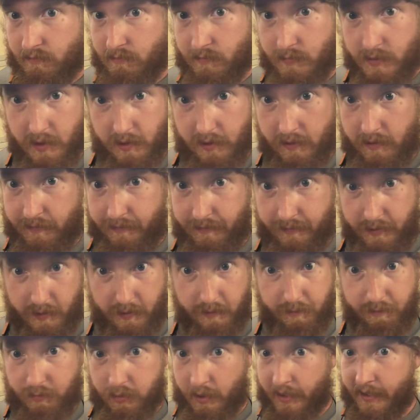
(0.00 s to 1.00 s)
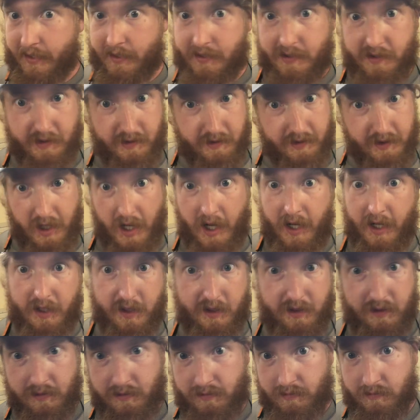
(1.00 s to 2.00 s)
So if your brakes
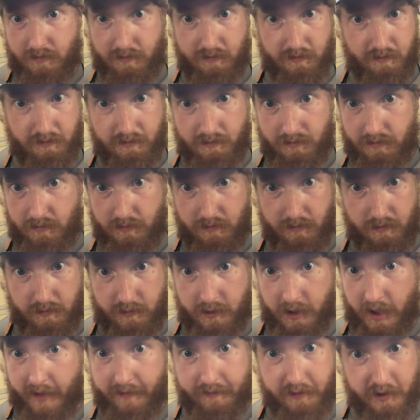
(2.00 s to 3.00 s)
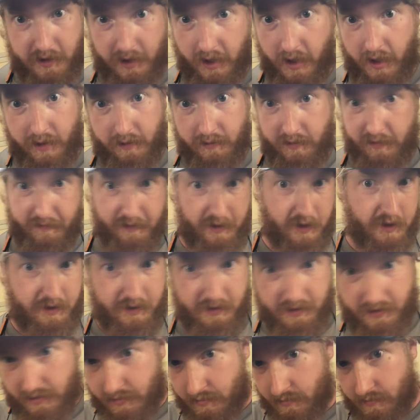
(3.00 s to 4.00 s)
suck, drive your car in
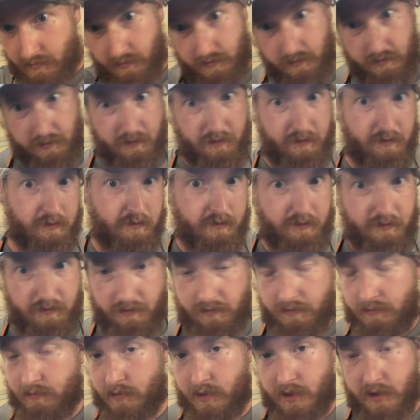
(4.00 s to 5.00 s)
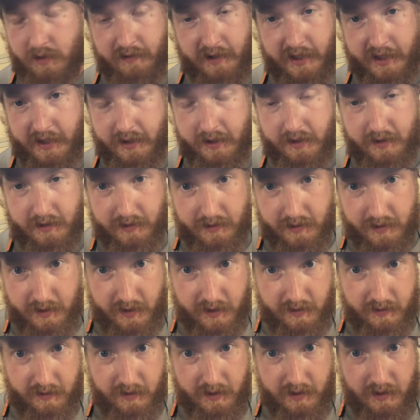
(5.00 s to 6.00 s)
reverse and do like a, you
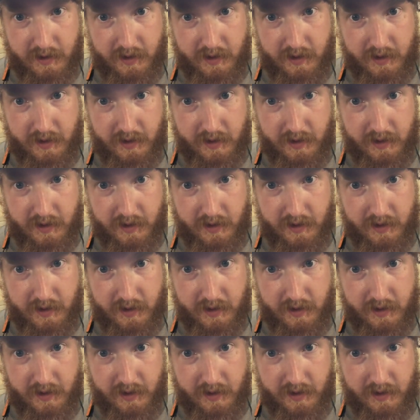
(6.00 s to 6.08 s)
know,